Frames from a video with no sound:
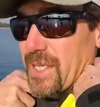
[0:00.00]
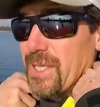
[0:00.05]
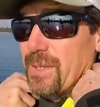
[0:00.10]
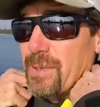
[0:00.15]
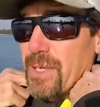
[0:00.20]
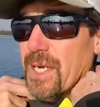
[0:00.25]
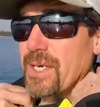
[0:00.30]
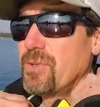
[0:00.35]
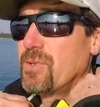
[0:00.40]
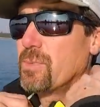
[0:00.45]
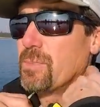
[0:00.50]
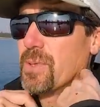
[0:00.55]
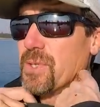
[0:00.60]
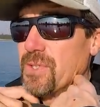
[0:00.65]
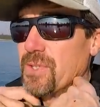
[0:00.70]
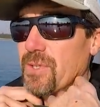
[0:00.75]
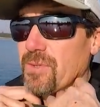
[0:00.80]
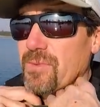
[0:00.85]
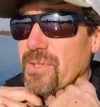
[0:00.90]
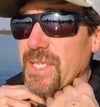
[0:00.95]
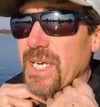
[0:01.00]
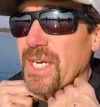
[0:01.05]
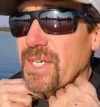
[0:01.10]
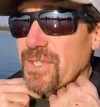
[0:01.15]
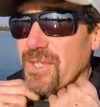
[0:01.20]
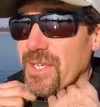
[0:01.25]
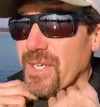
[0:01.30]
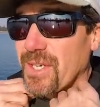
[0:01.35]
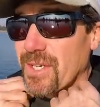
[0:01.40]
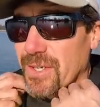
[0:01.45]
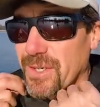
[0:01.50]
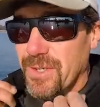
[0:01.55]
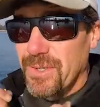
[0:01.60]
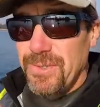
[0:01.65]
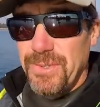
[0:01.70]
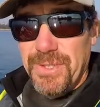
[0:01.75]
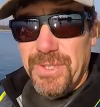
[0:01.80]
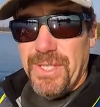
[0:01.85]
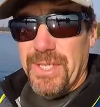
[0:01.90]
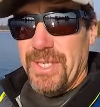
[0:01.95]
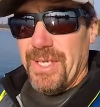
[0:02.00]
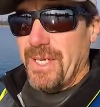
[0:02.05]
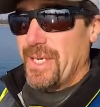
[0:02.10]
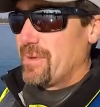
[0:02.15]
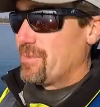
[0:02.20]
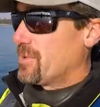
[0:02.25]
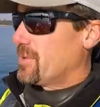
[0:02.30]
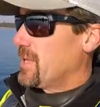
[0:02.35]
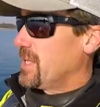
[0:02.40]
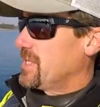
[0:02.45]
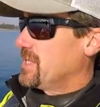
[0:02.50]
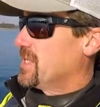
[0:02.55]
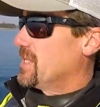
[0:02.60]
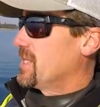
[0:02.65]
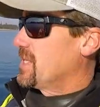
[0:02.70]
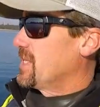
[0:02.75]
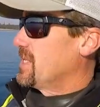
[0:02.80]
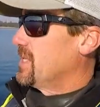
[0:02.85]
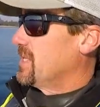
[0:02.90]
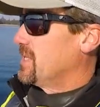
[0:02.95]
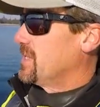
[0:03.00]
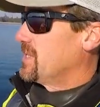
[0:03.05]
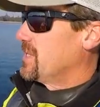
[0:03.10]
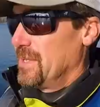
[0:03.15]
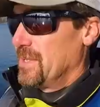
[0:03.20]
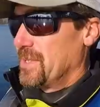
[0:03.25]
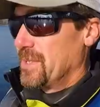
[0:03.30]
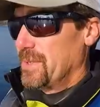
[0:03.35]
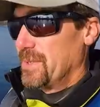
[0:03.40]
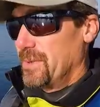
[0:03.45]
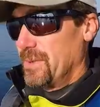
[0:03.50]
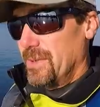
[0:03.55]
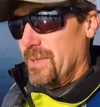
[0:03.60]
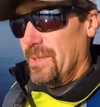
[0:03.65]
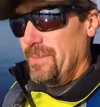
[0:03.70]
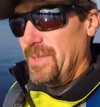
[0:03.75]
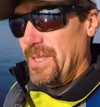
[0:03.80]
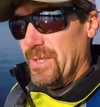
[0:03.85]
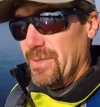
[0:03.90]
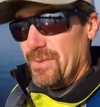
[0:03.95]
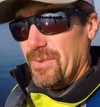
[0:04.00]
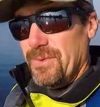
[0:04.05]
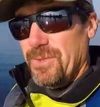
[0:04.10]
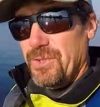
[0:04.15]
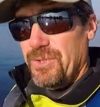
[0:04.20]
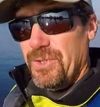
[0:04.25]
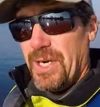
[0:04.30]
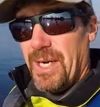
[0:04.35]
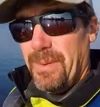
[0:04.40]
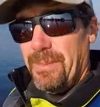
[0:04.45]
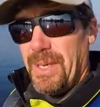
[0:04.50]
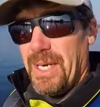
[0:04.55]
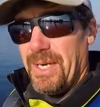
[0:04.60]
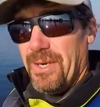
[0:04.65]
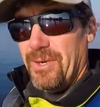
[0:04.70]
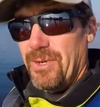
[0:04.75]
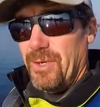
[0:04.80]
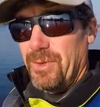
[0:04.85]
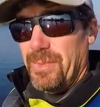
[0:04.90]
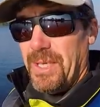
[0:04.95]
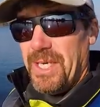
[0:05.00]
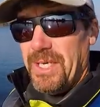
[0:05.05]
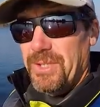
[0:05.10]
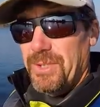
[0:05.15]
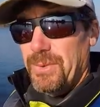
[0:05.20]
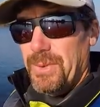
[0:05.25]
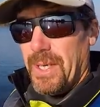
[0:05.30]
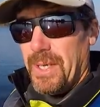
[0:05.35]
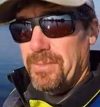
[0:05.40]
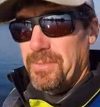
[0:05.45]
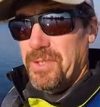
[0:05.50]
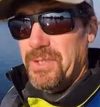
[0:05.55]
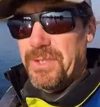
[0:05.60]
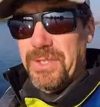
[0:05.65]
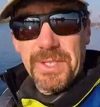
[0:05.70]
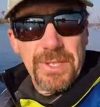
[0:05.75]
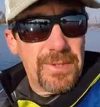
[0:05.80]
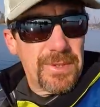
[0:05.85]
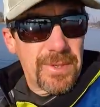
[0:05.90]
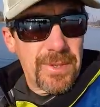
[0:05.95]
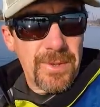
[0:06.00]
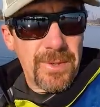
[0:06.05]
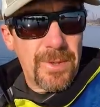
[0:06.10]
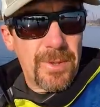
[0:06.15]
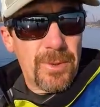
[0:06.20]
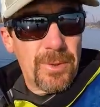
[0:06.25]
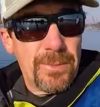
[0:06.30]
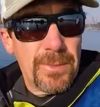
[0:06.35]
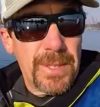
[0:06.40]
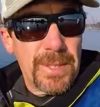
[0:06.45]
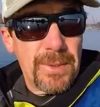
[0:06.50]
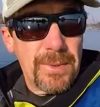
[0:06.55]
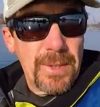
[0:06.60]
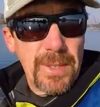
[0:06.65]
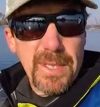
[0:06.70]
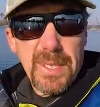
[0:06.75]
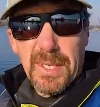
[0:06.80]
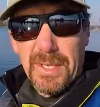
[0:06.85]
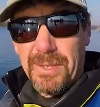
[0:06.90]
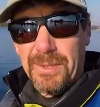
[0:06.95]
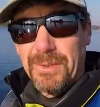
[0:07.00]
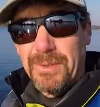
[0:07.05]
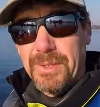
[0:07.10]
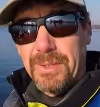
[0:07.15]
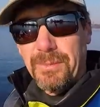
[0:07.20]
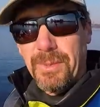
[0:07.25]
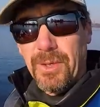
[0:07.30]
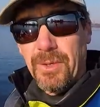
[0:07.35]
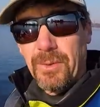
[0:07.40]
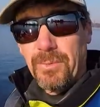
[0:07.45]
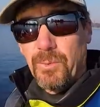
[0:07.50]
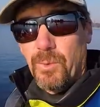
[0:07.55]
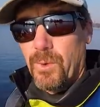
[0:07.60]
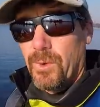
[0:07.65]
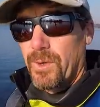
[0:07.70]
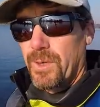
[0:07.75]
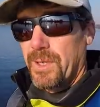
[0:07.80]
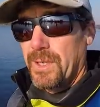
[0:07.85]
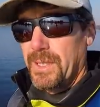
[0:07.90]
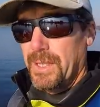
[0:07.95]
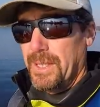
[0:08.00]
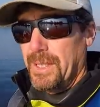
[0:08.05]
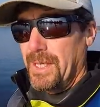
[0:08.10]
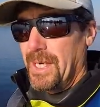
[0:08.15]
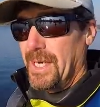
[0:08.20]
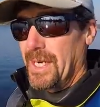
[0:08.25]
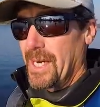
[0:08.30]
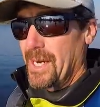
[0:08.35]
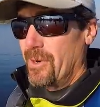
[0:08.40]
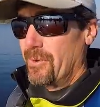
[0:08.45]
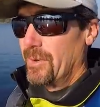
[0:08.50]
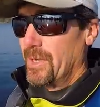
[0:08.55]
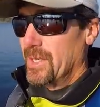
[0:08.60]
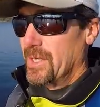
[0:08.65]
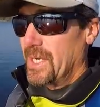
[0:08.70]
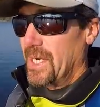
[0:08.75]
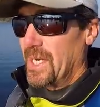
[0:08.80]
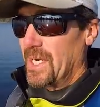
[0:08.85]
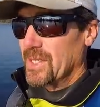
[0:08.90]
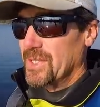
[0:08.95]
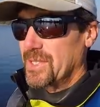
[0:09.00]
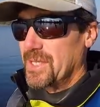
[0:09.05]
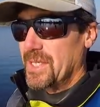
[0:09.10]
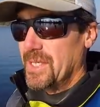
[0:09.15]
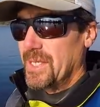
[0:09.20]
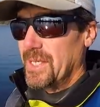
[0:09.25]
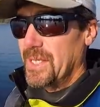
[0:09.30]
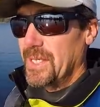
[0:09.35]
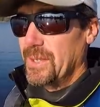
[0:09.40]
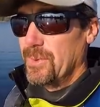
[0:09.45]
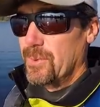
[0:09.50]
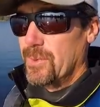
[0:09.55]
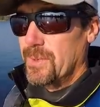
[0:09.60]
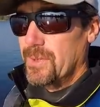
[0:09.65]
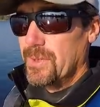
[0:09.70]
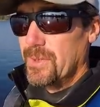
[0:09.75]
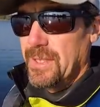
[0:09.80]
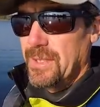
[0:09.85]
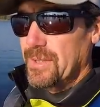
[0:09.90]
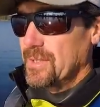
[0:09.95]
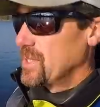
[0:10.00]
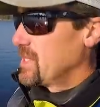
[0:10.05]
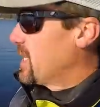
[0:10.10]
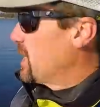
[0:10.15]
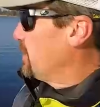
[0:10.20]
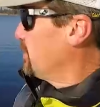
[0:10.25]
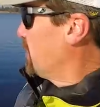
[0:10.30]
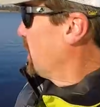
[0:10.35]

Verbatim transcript: the nature preserve was actually closed today for a duck hunt. So, I mean, on the drive back home, I had two options: either go home and do some homework and hang out around the house today, or, you know, stop